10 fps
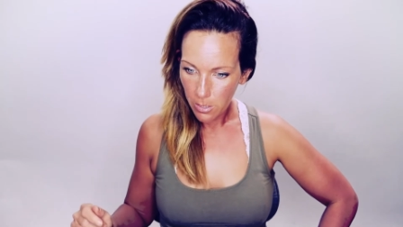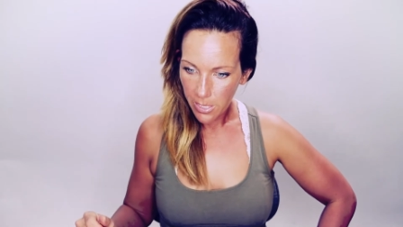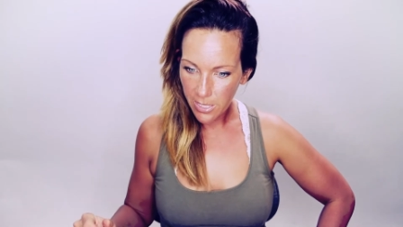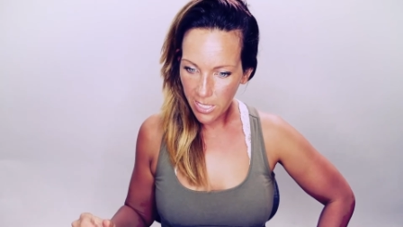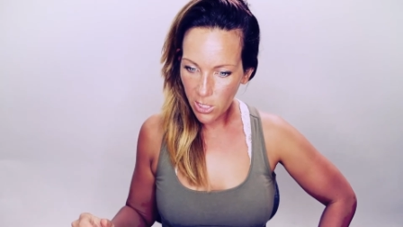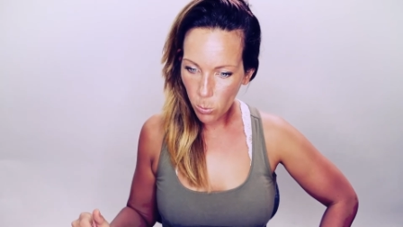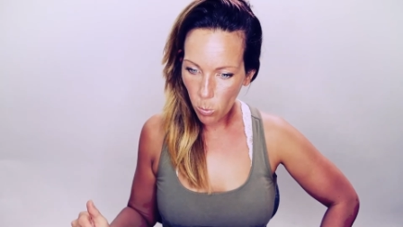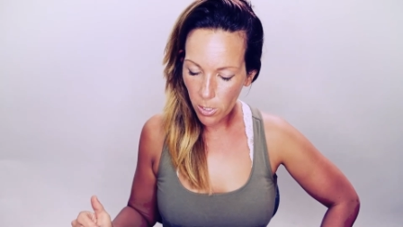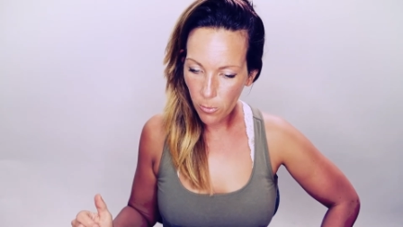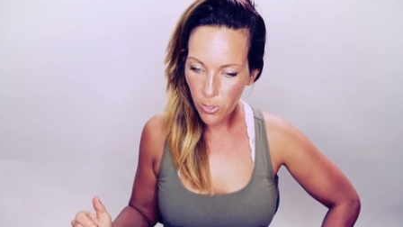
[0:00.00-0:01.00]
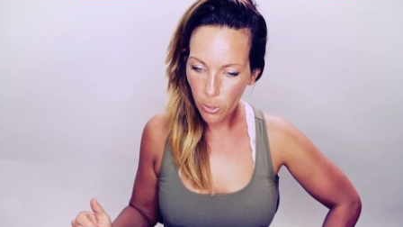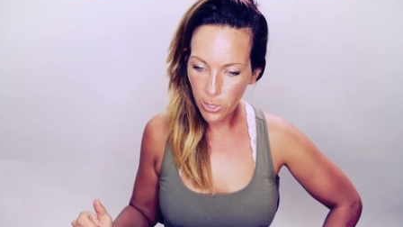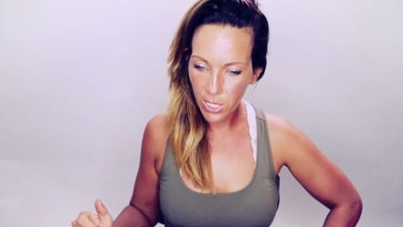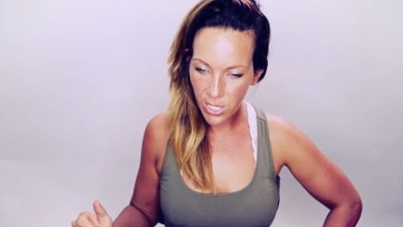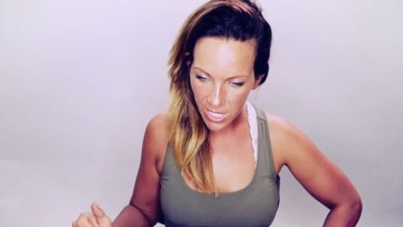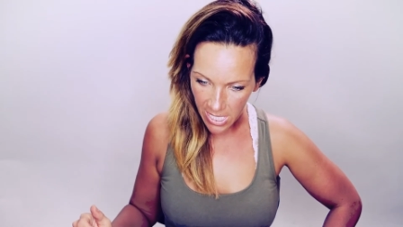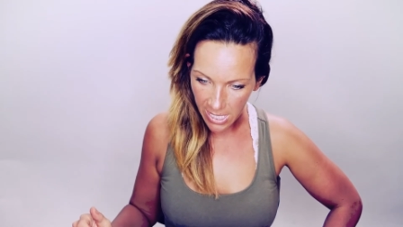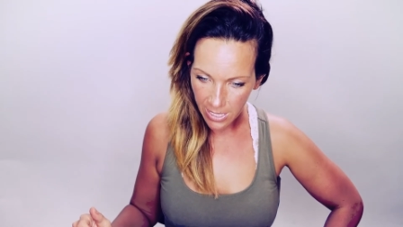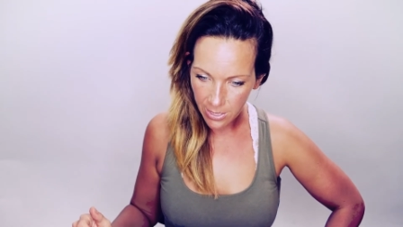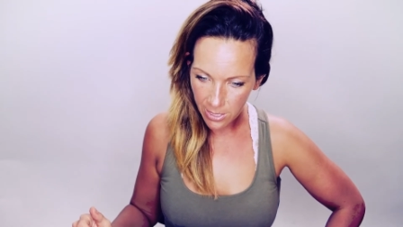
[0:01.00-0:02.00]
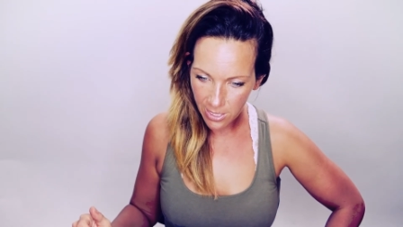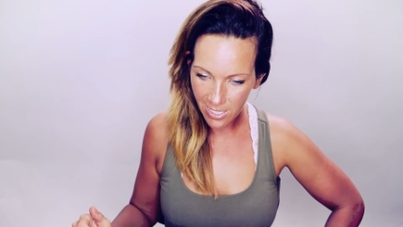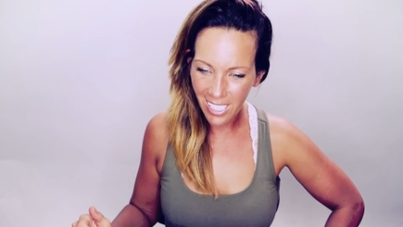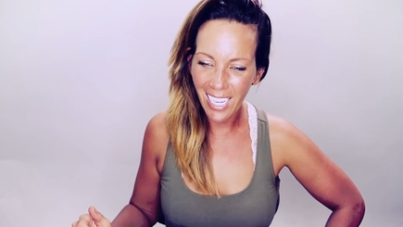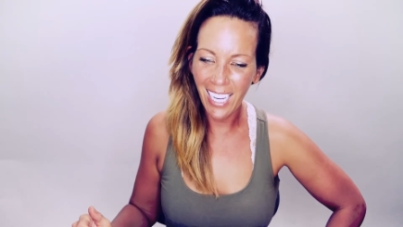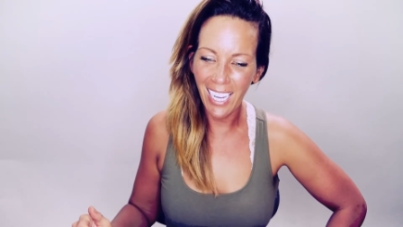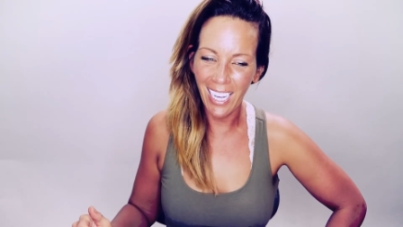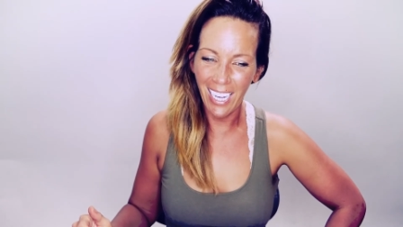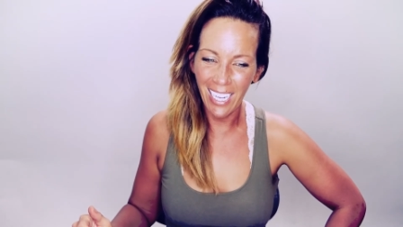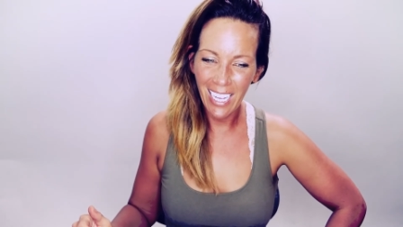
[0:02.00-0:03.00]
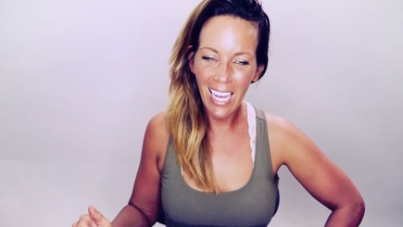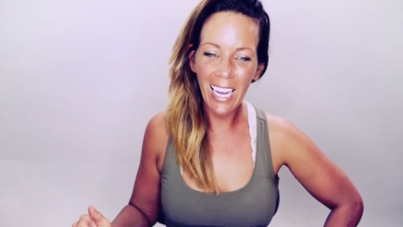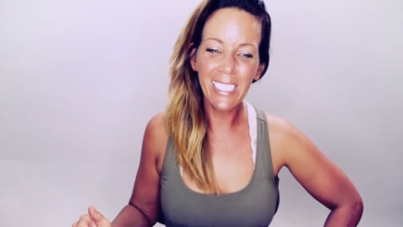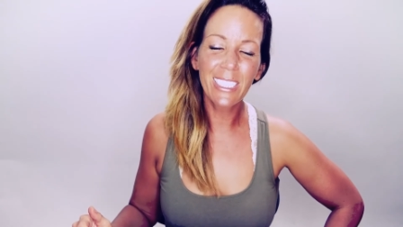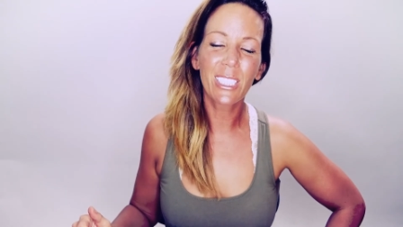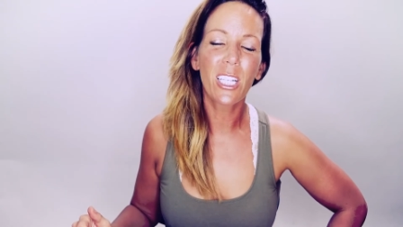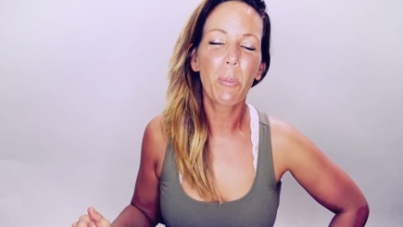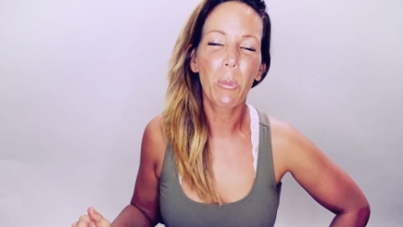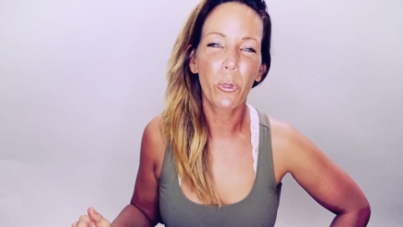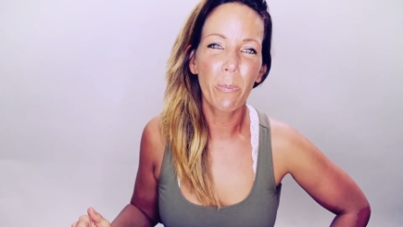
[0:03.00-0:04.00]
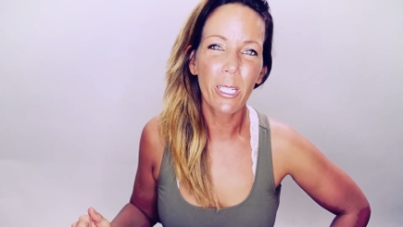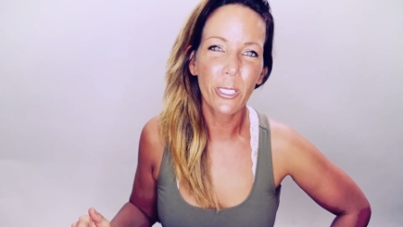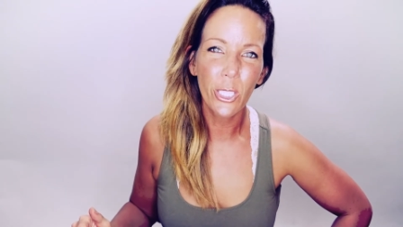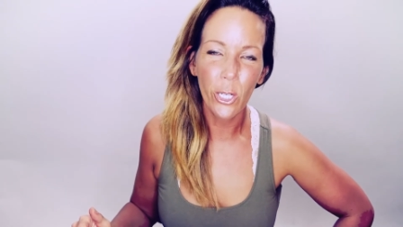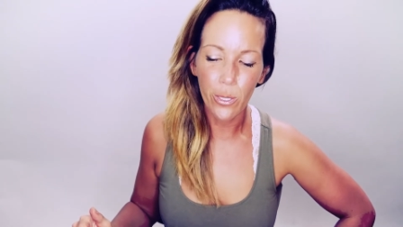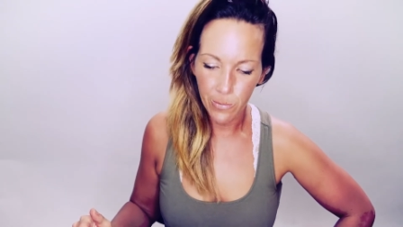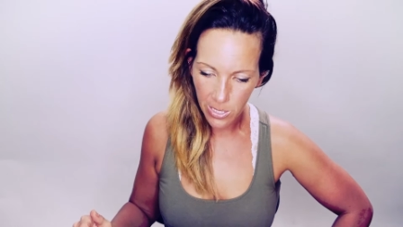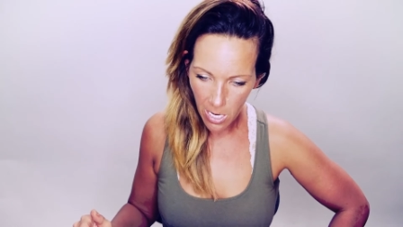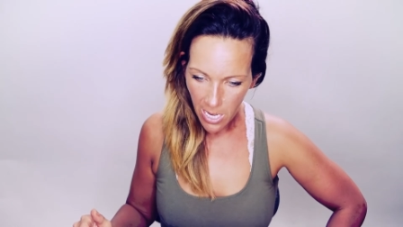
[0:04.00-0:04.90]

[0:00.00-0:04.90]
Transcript: of those things, I need to come up with better terms.